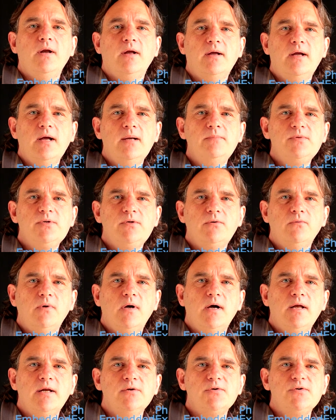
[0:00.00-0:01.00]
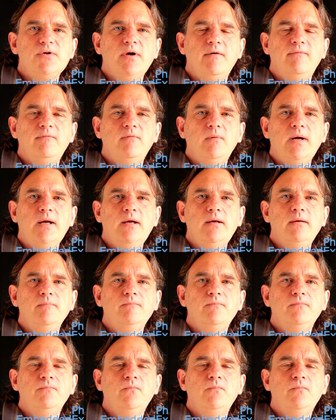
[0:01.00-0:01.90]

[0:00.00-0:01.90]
it comes to writing software,